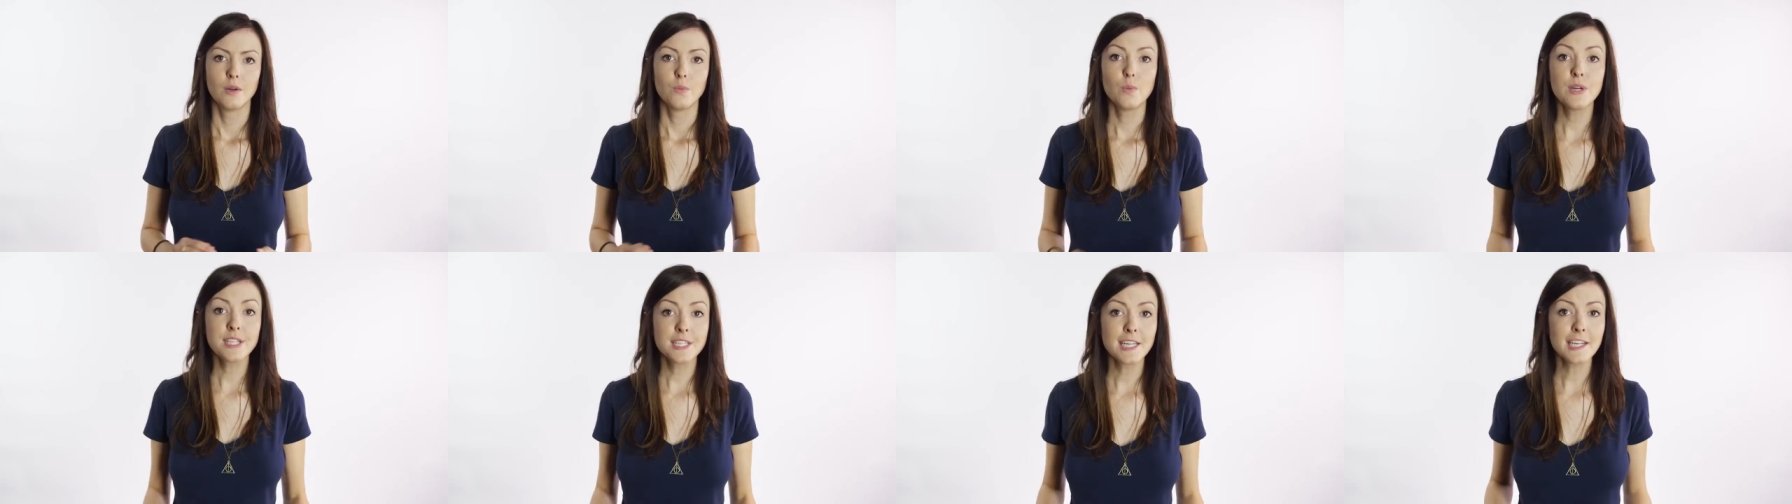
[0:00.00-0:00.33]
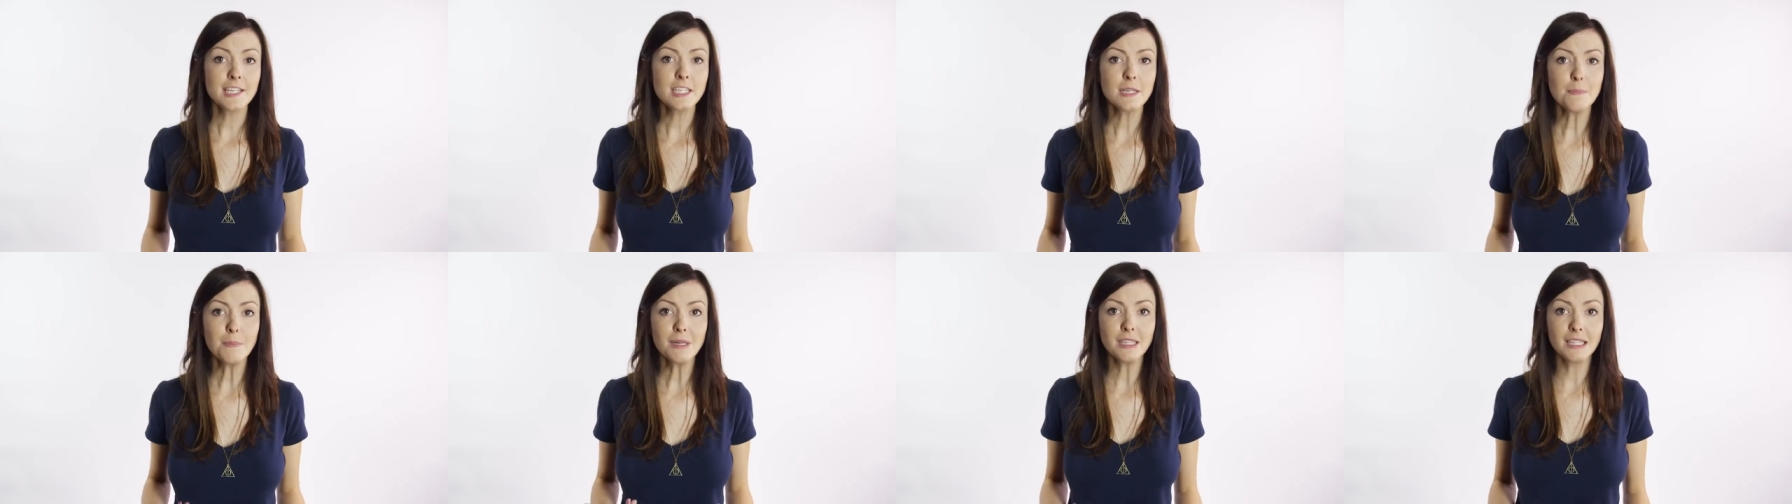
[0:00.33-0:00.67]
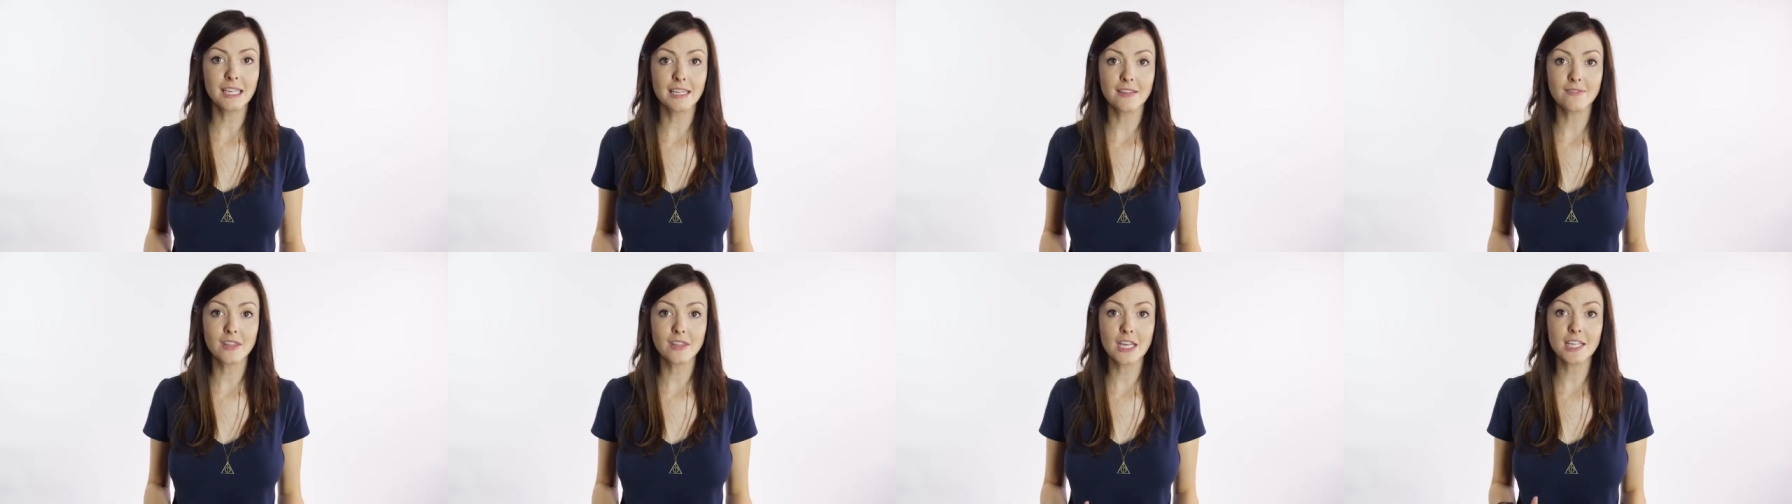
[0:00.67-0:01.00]
We tend to
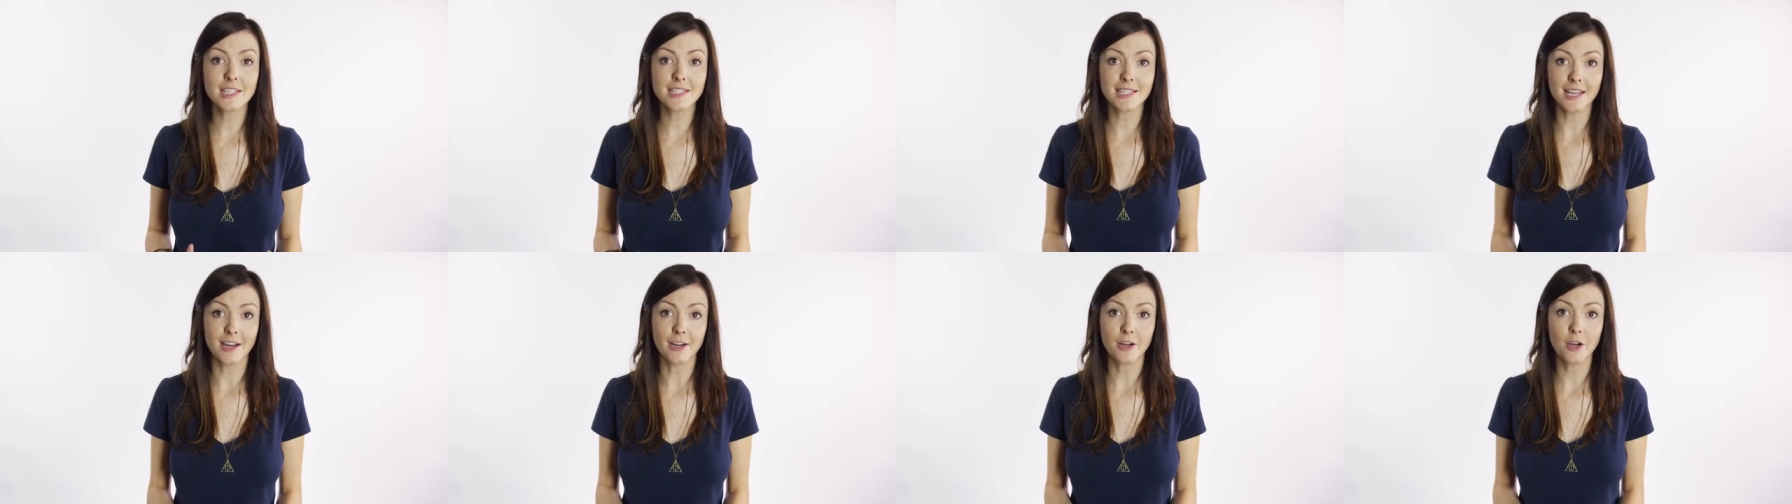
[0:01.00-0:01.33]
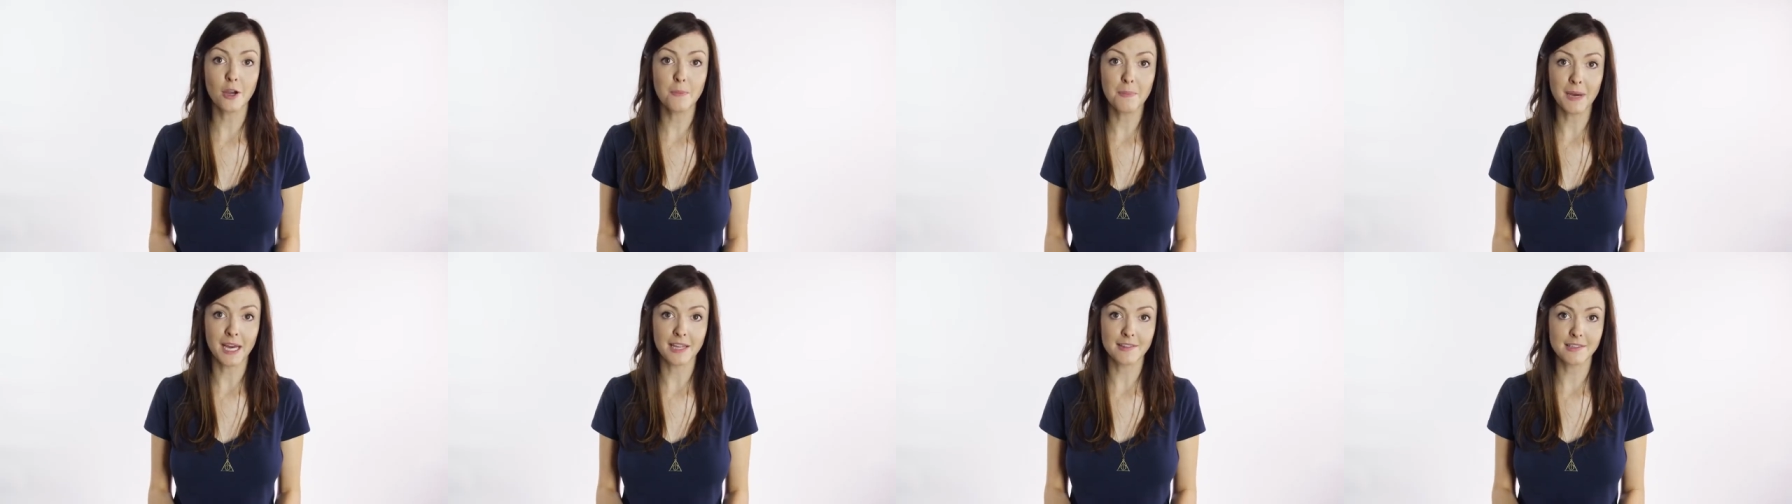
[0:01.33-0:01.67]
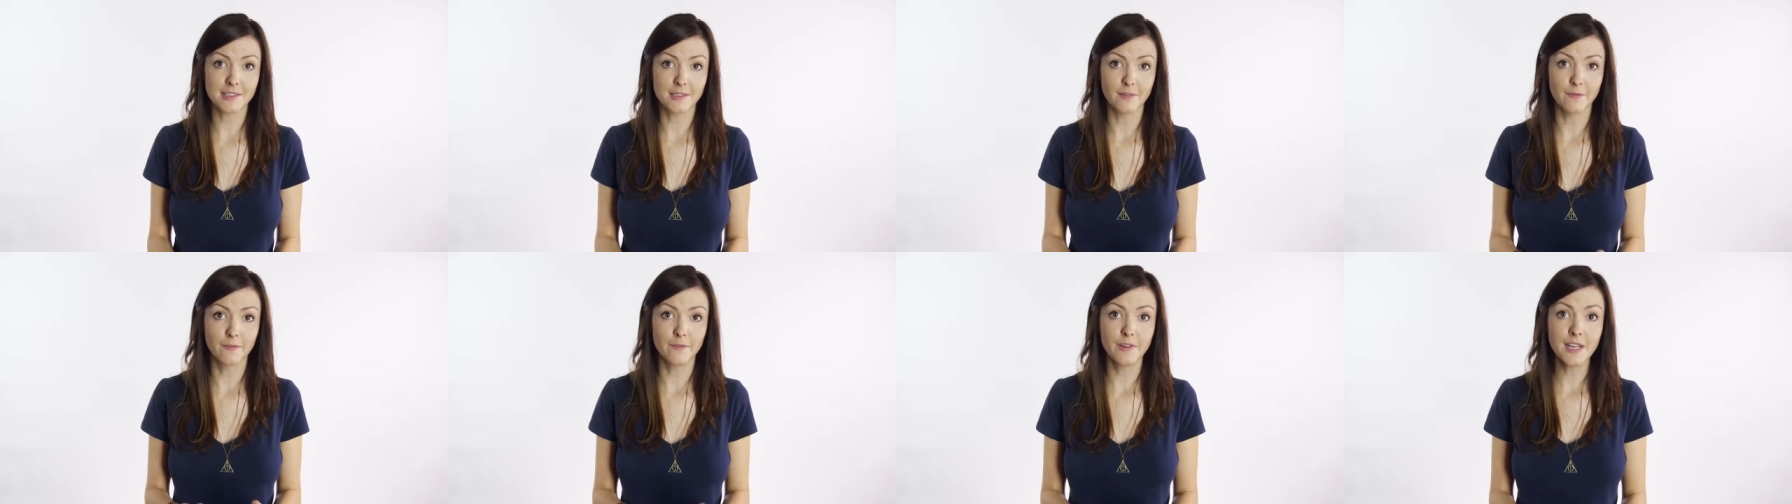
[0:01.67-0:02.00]
believe that
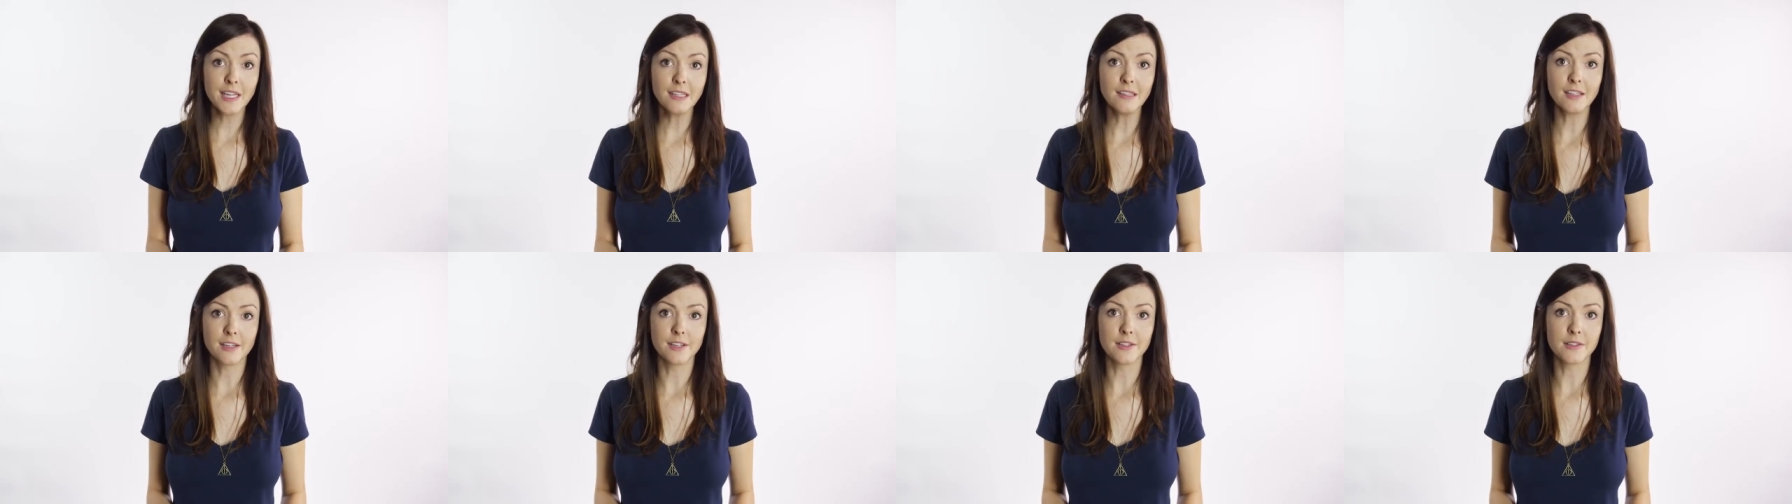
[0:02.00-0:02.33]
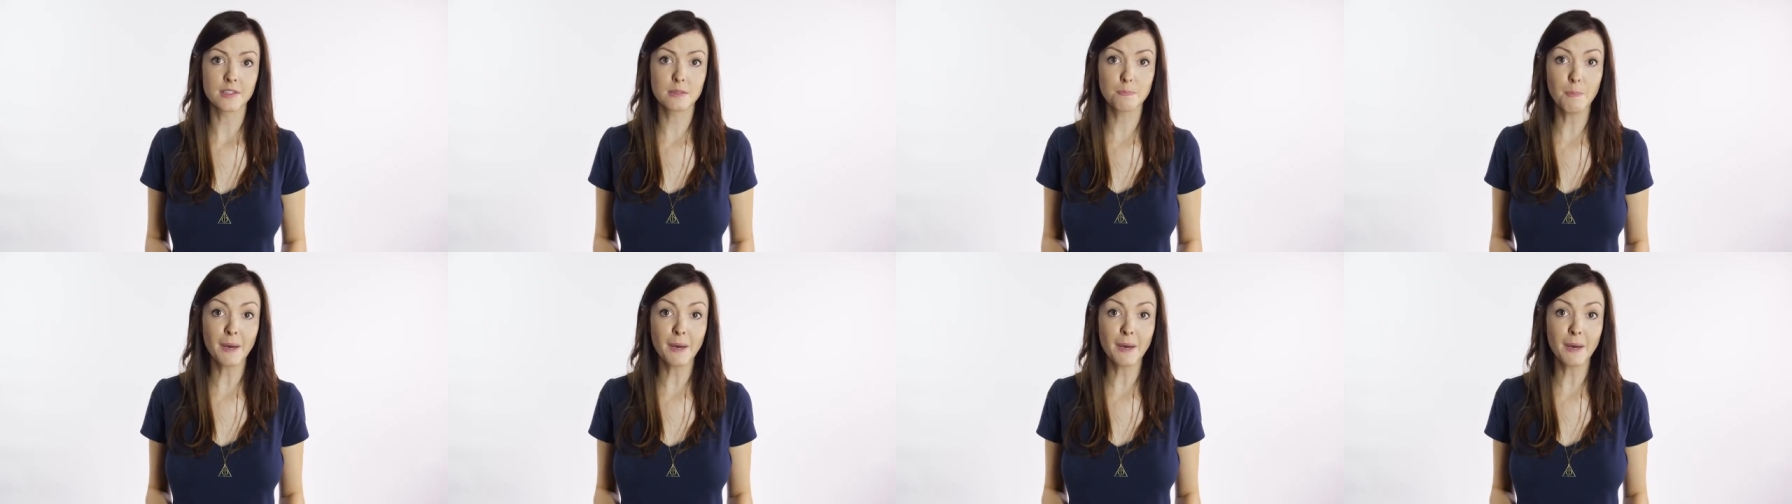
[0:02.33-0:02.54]
psychopaths are villains,